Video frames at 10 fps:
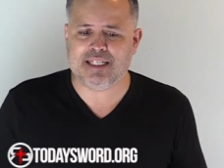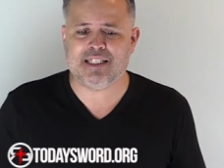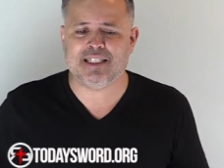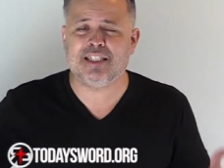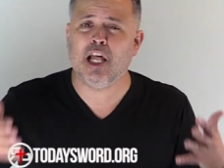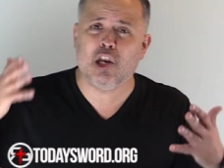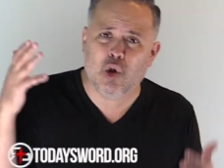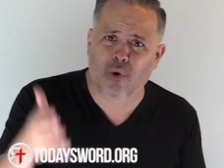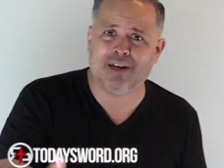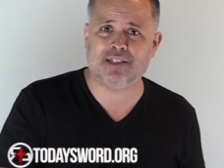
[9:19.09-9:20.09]
He said, the
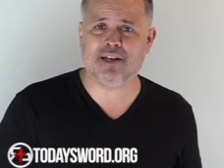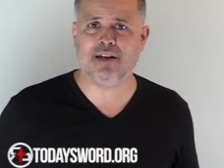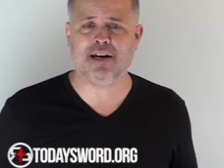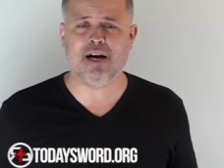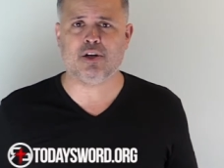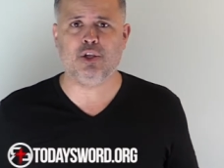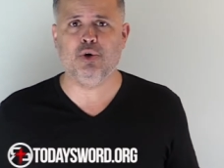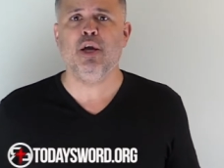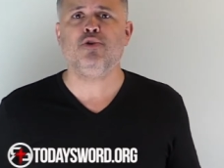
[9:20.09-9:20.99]
Lord is going to conquer you.